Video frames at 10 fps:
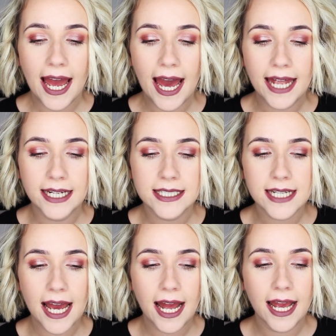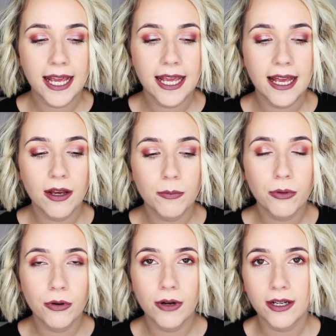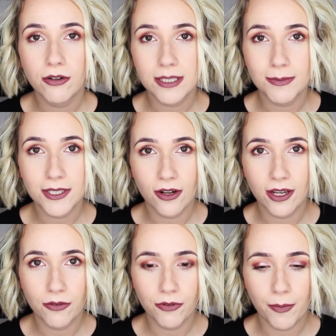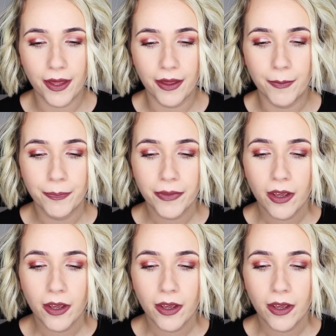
And I bought a Christmas stocking from her,